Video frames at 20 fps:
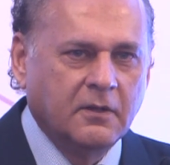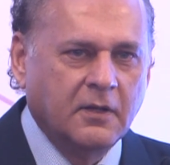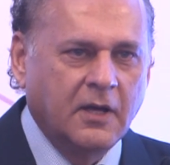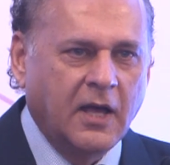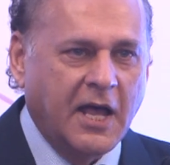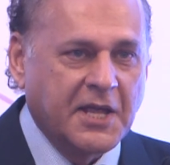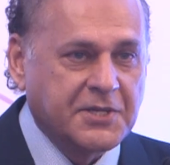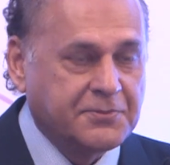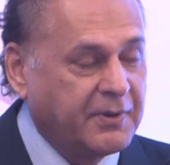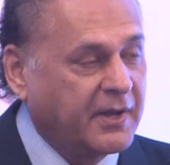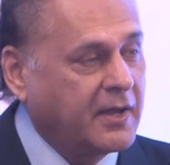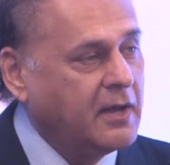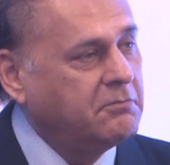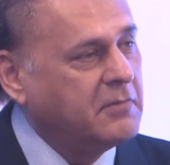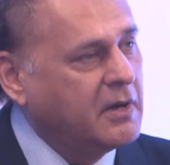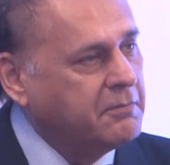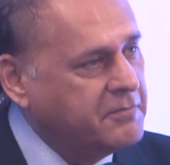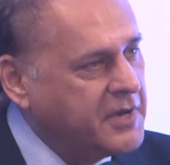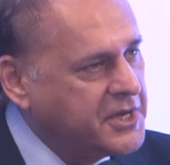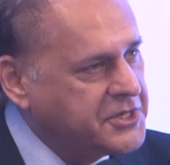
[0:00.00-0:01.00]
has become
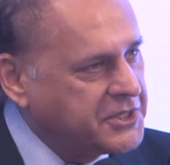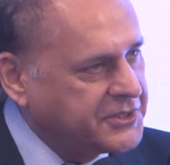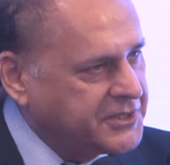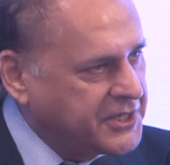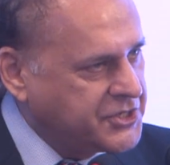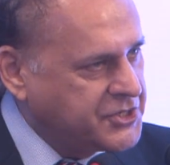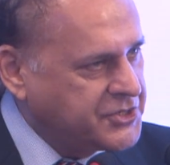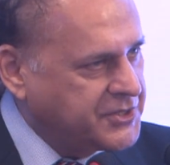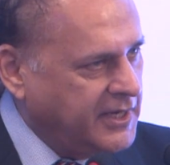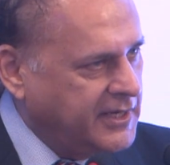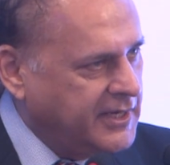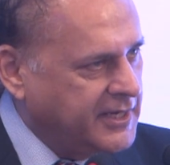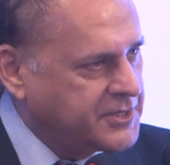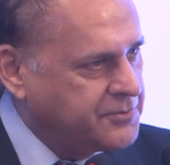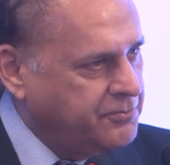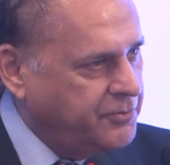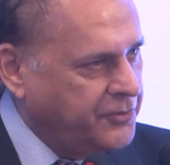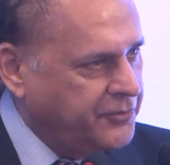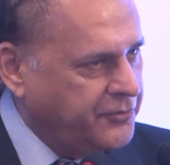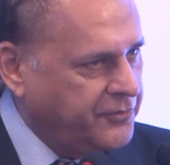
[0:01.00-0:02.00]
a major textile
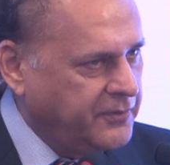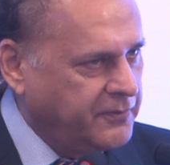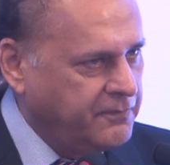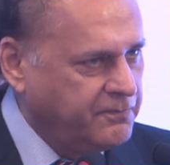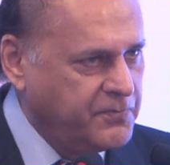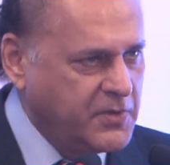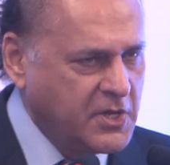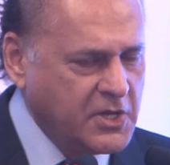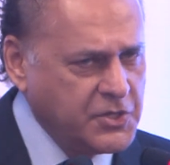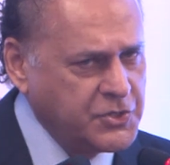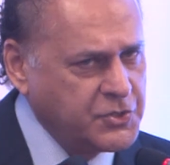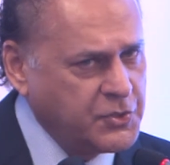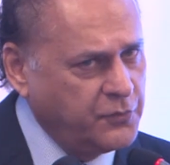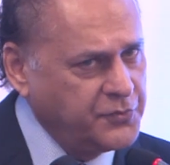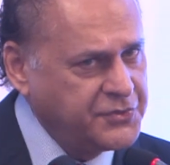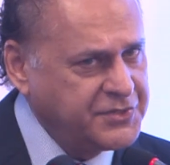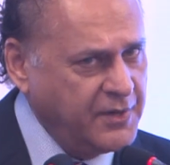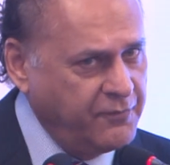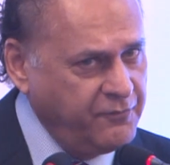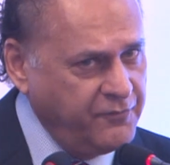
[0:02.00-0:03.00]
exporter. So
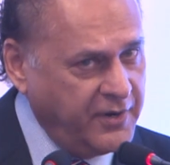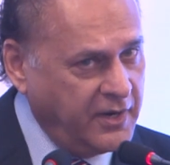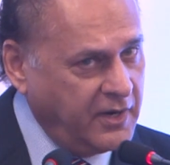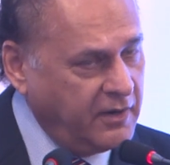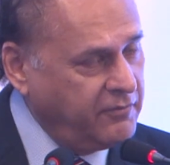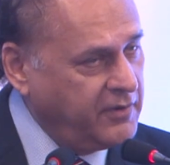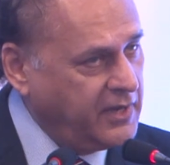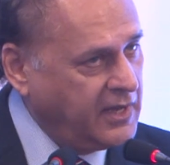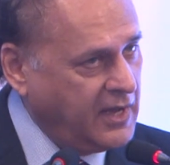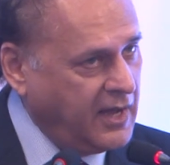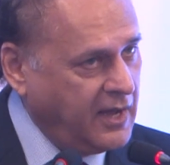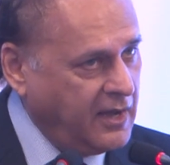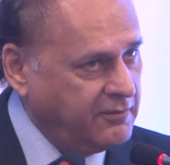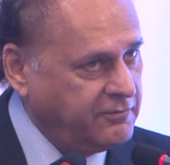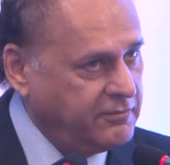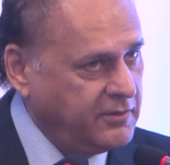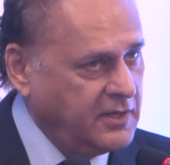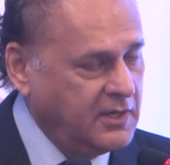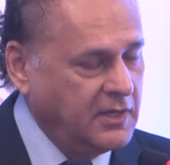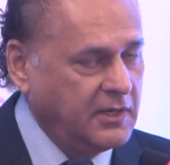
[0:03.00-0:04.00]
somewhere we
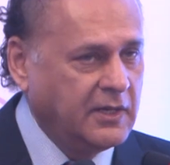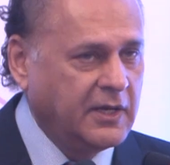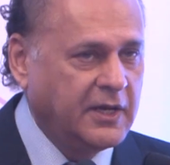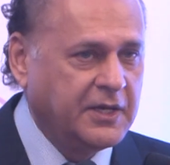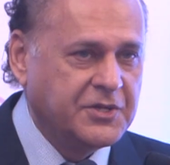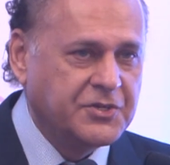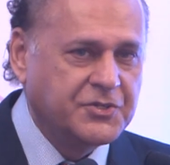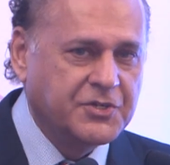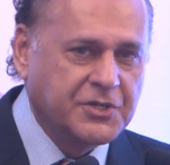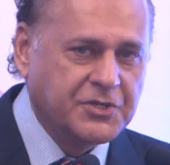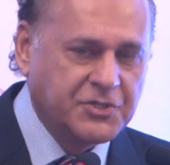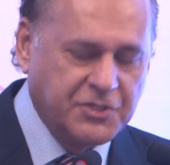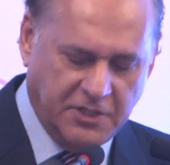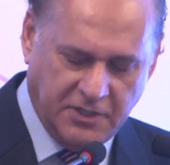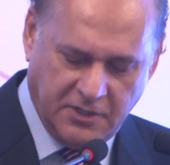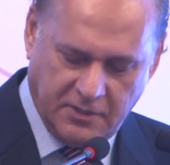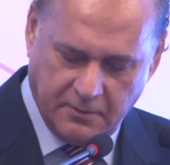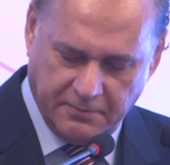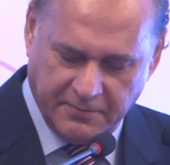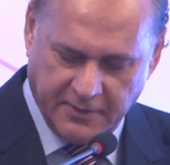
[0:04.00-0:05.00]
have, ladies and
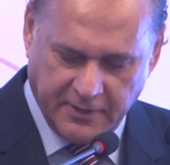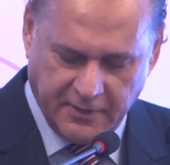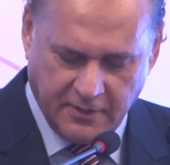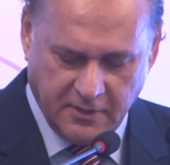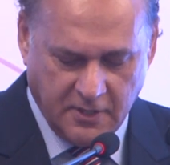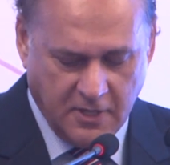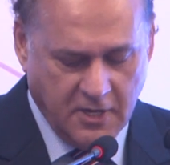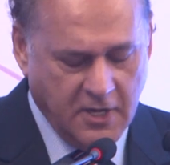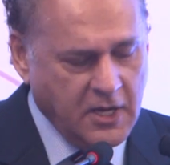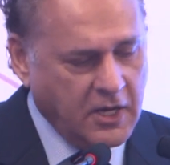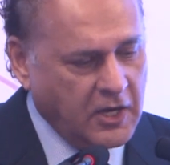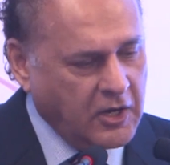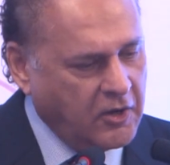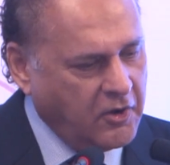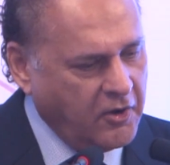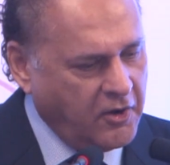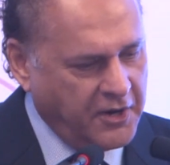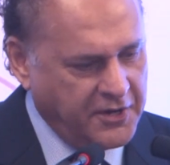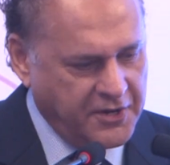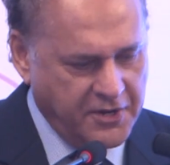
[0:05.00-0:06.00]
gentlemen,
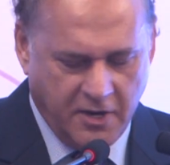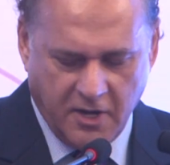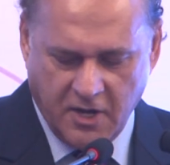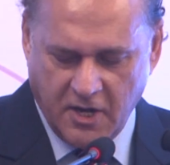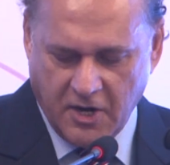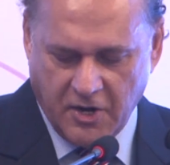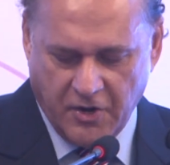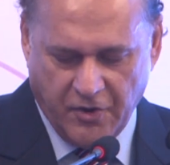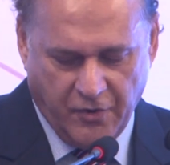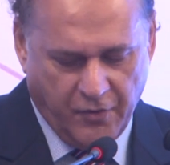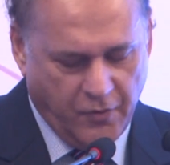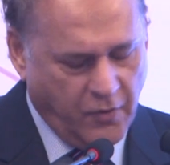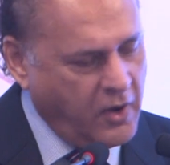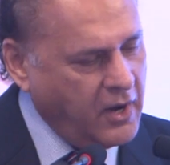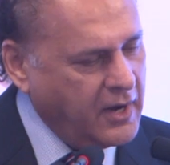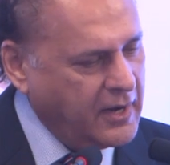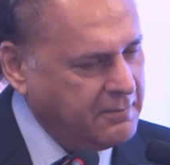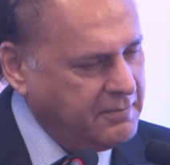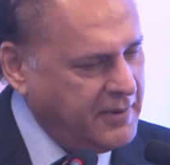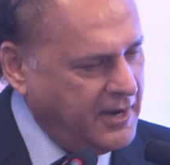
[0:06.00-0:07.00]
gone
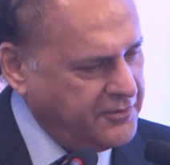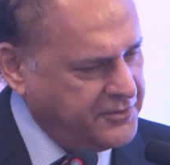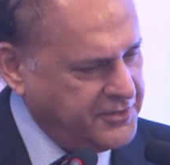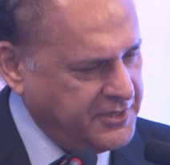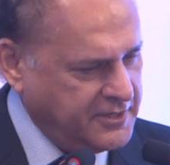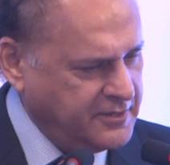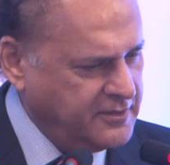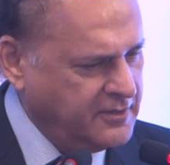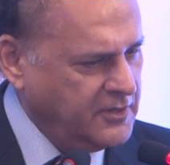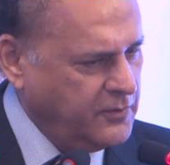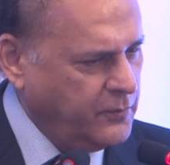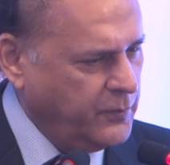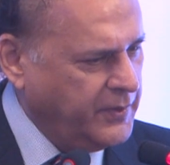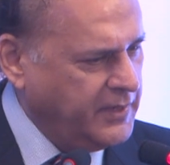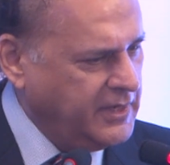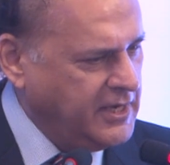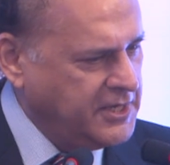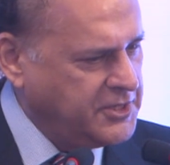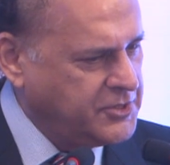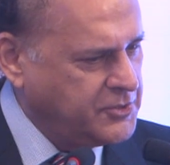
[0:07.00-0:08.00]
wrong about it. We
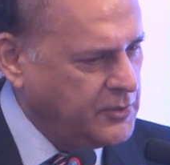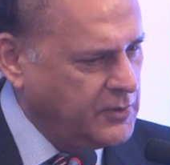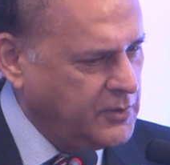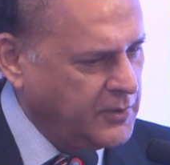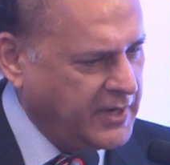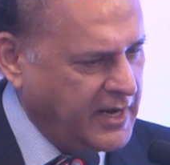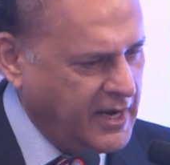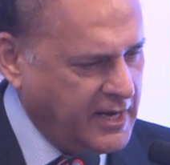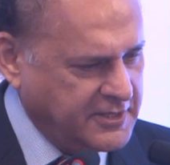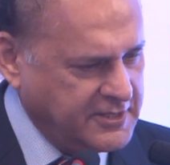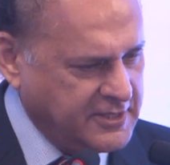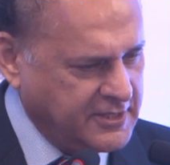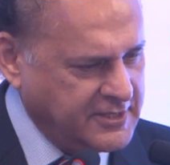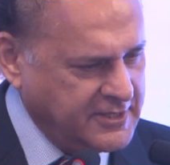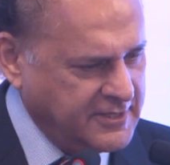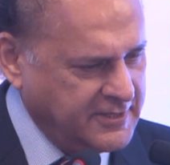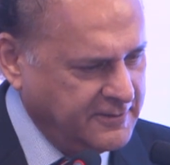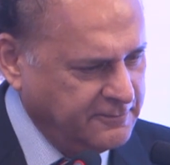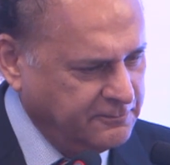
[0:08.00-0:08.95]
need to look at it.